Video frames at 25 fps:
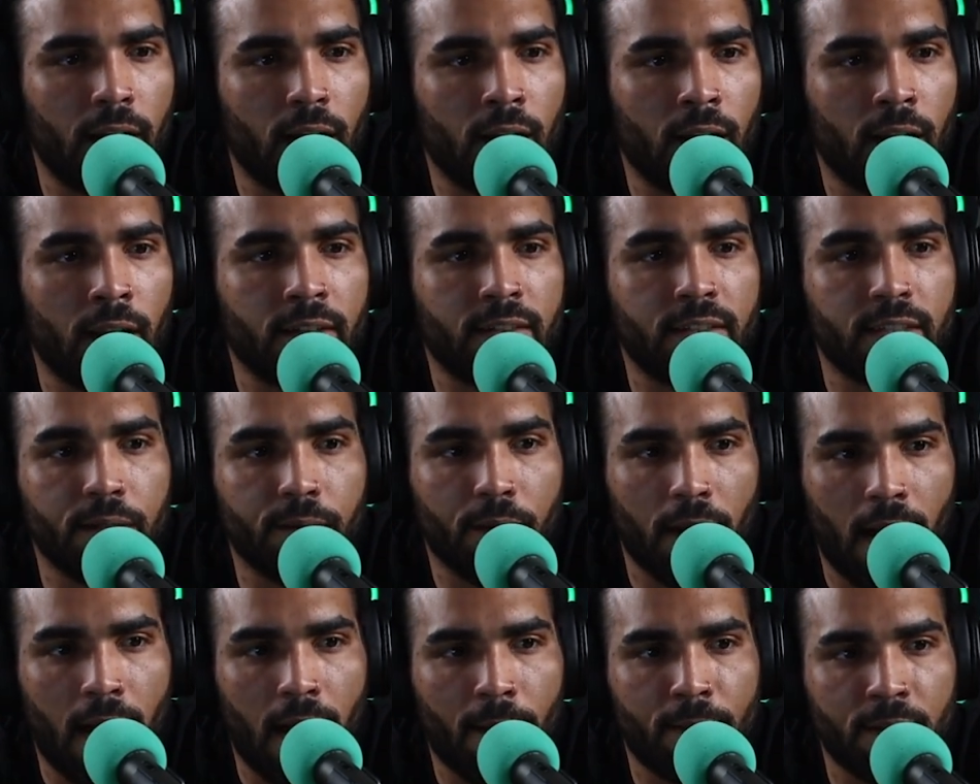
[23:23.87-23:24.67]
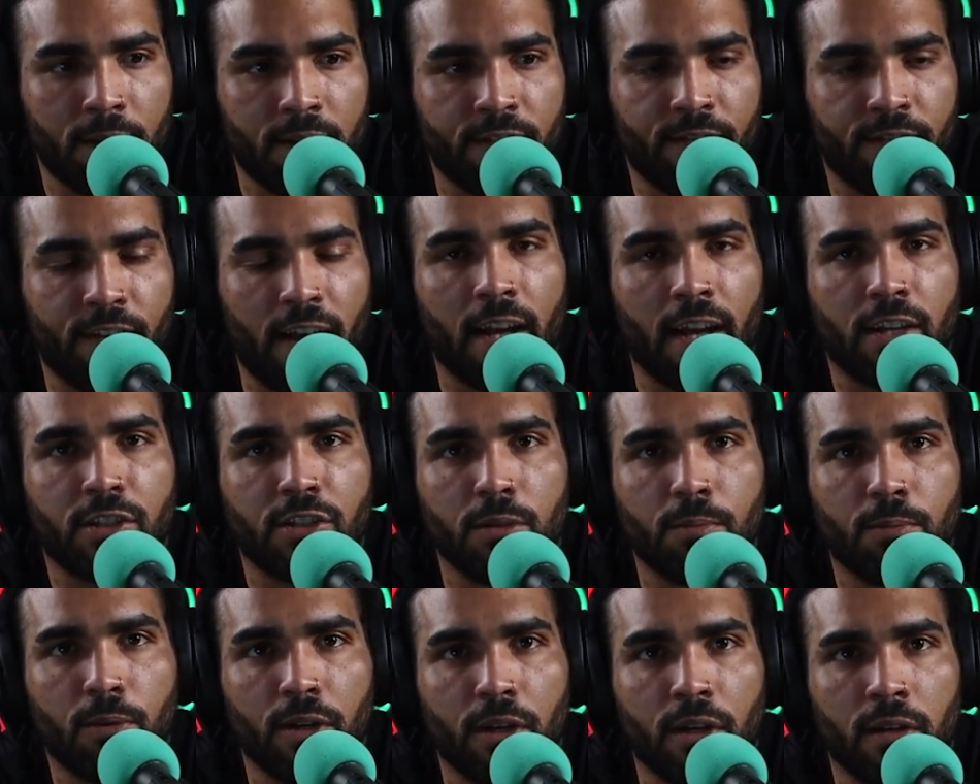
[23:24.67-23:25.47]
let's see what happens if I
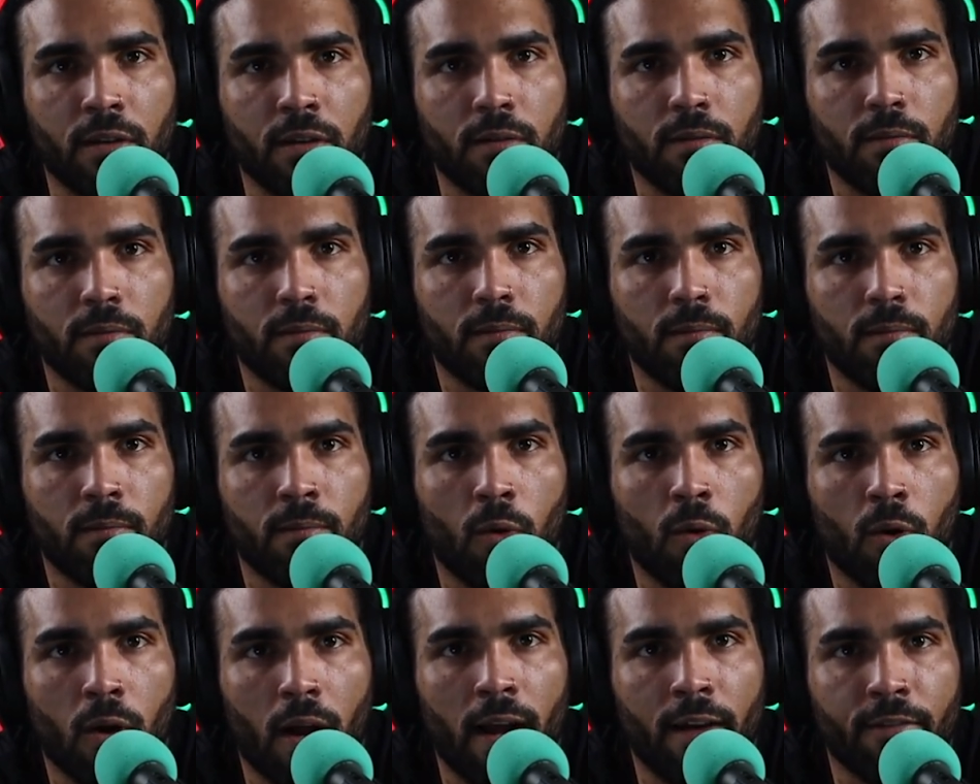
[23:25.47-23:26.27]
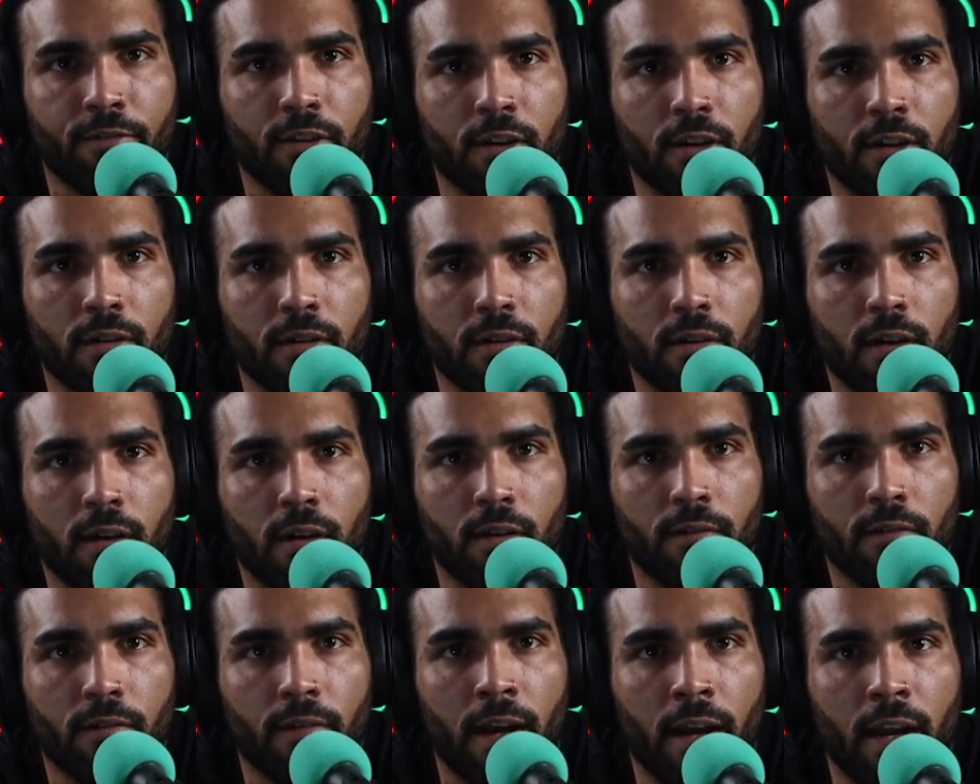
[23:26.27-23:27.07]
actually put in more effort,
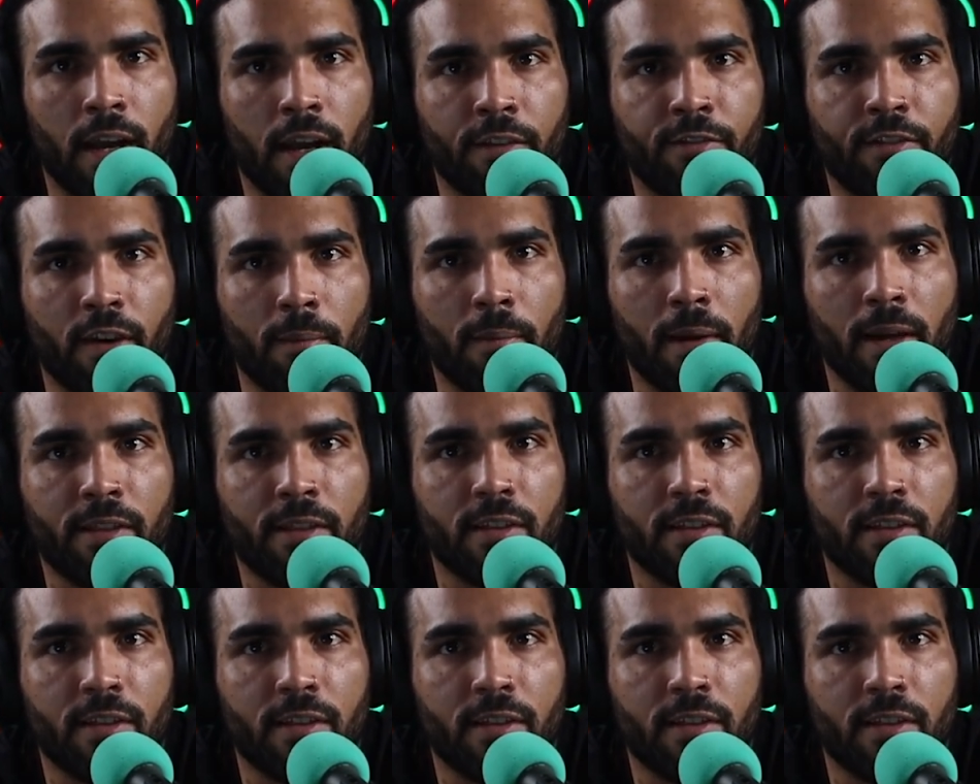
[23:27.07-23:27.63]
right? If I make this